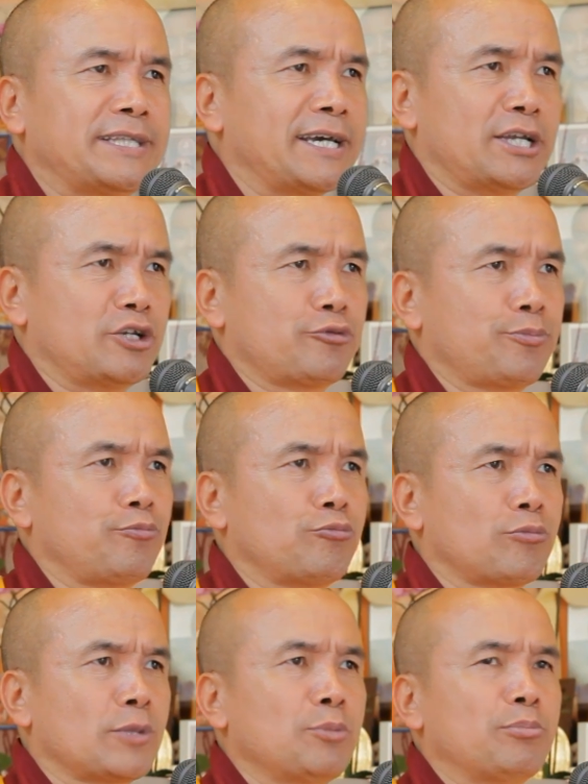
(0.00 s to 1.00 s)
that.
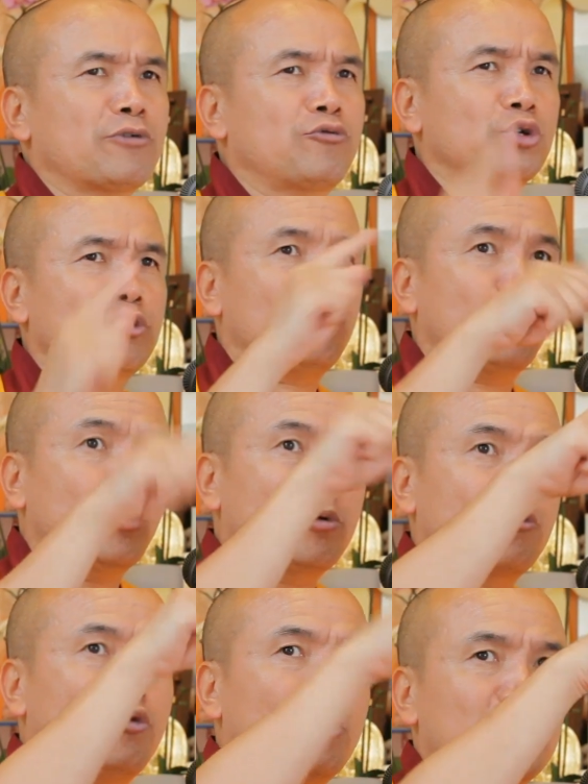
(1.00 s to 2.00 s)
But for the form
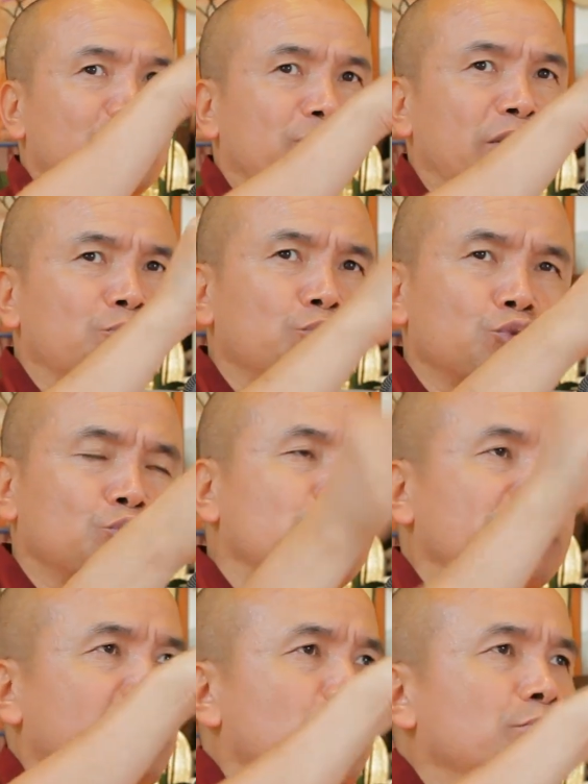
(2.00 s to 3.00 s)
and formless realm, to
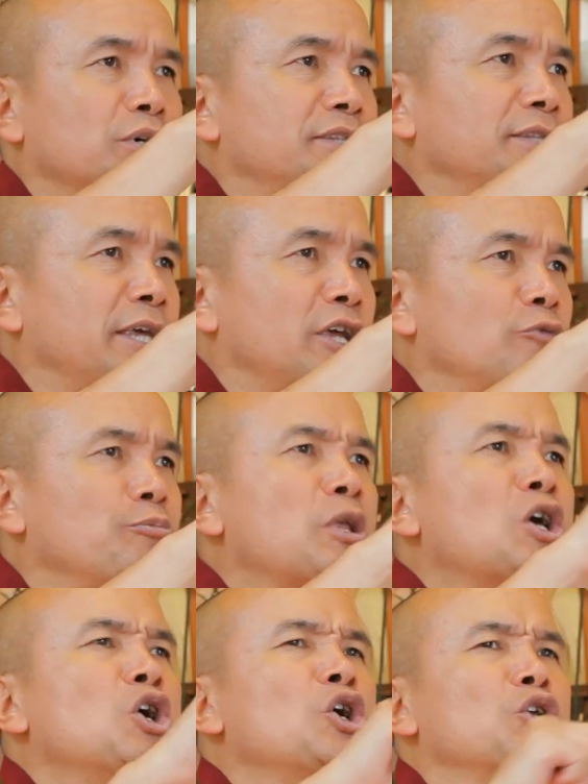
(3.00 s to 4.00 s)
take birth there,
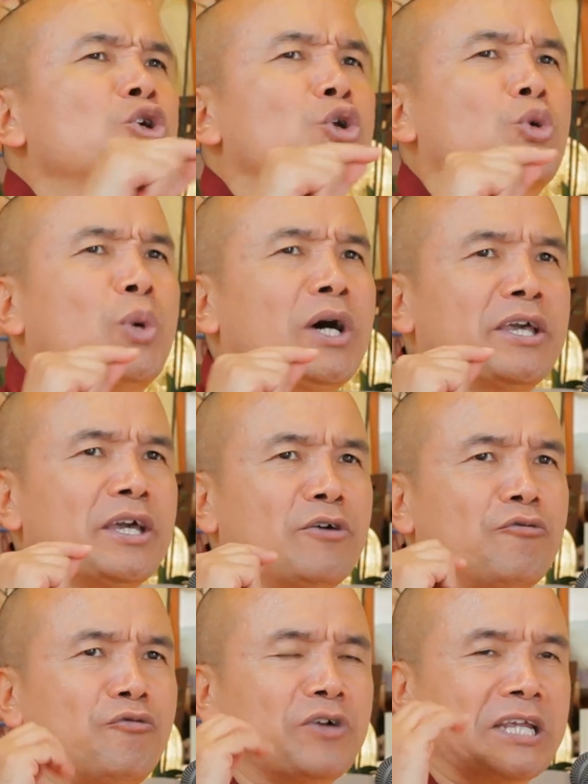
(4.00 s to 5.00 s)
you require a
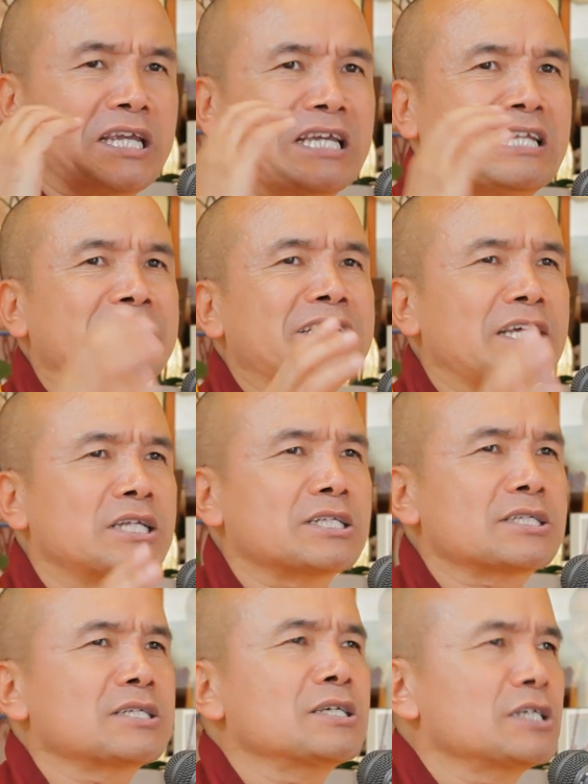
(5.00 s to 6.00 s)
very
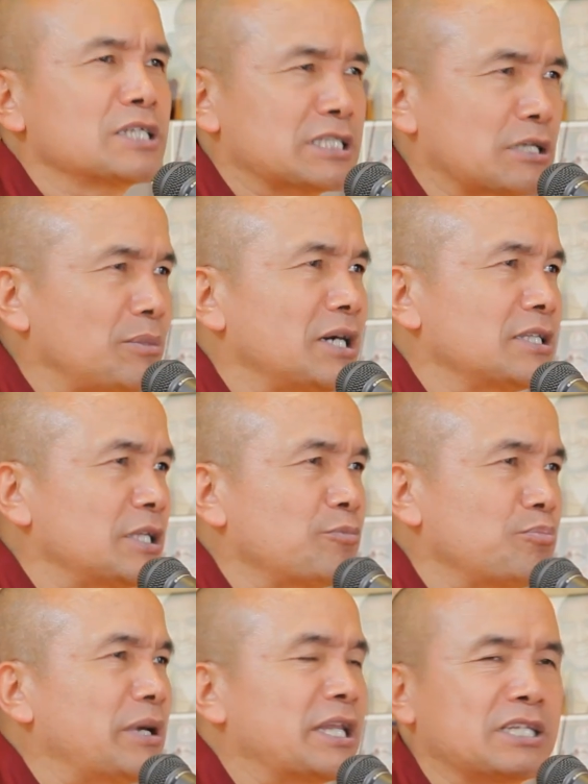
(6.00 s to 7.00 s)
intense samadhi
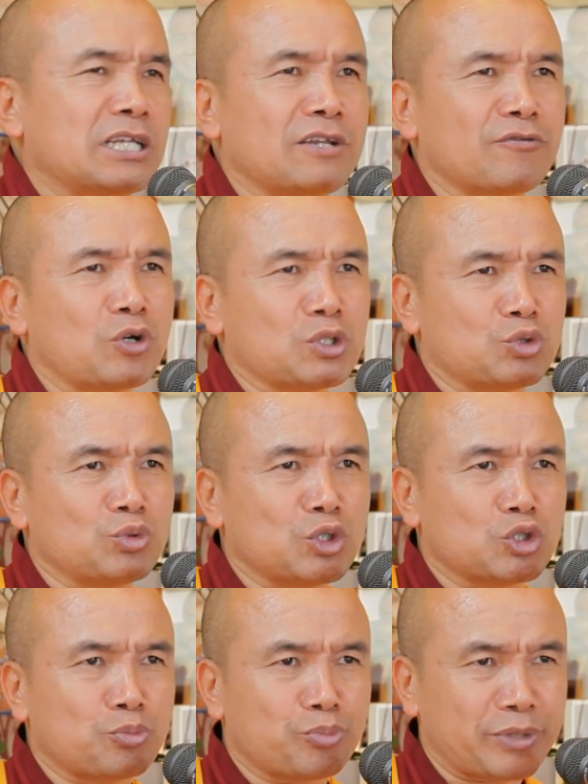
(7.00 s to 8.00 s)
meditative
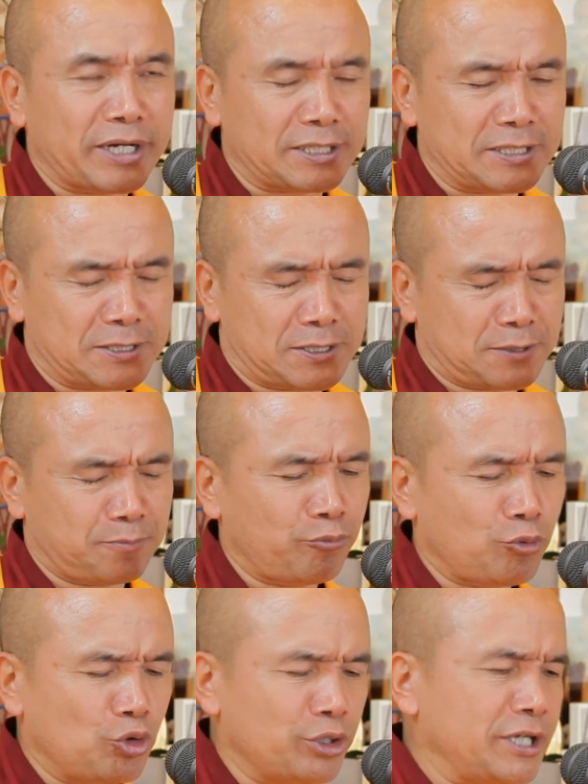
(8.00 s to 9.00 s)
concentration practice.
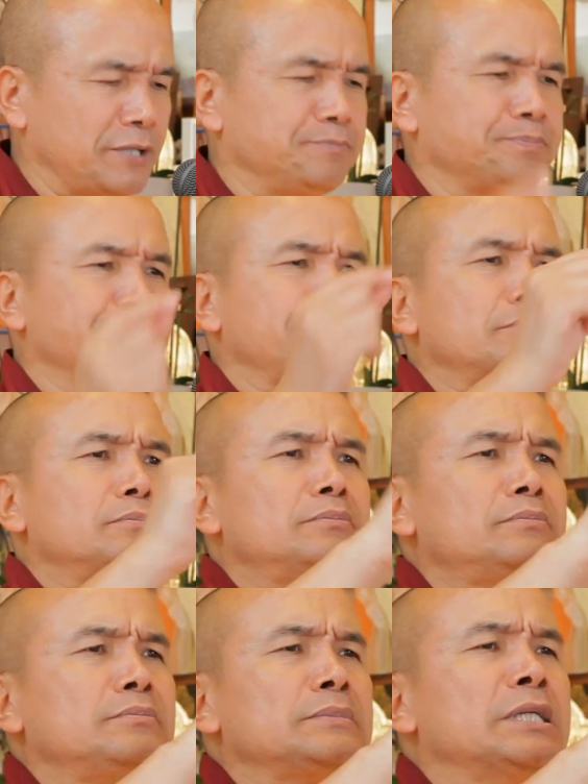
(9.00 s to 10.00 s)
Okay.
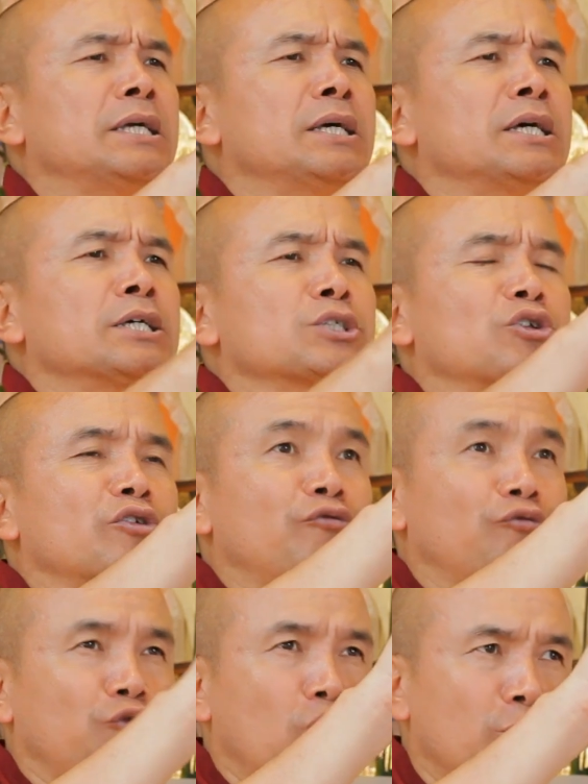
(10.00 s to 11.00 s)
So the
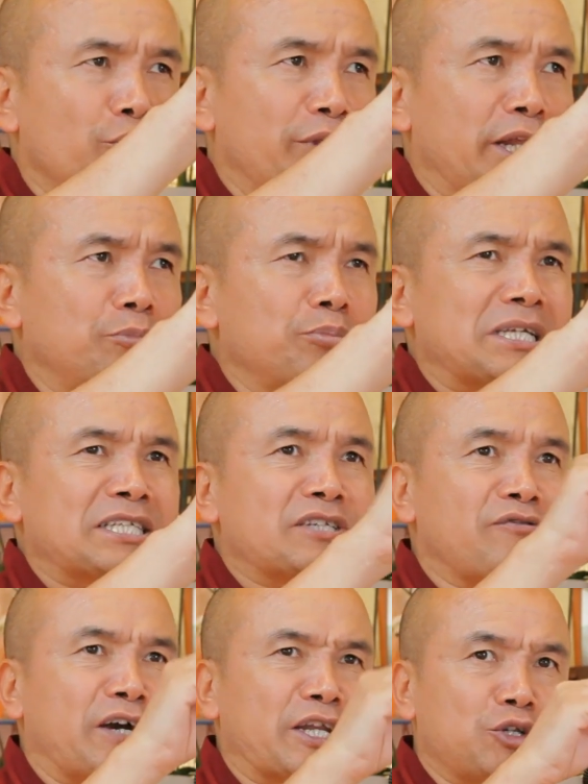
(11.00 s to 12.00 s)
form realm is
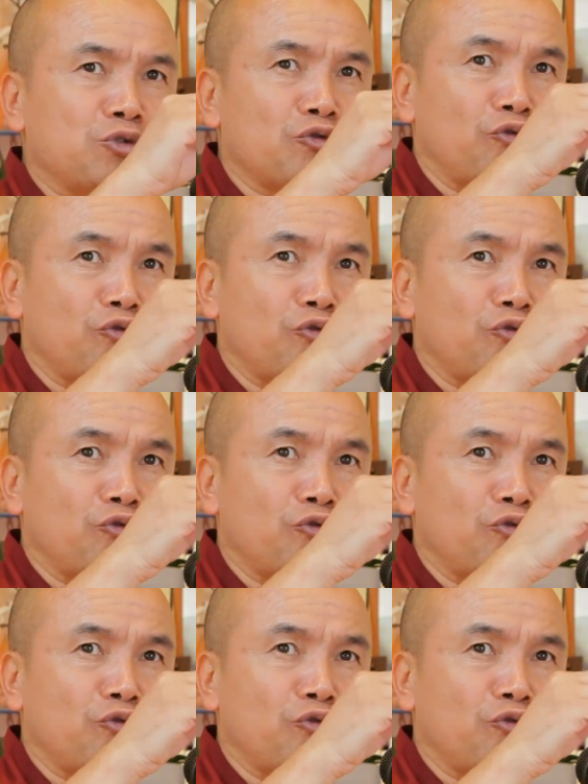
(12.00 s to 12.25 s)
divided into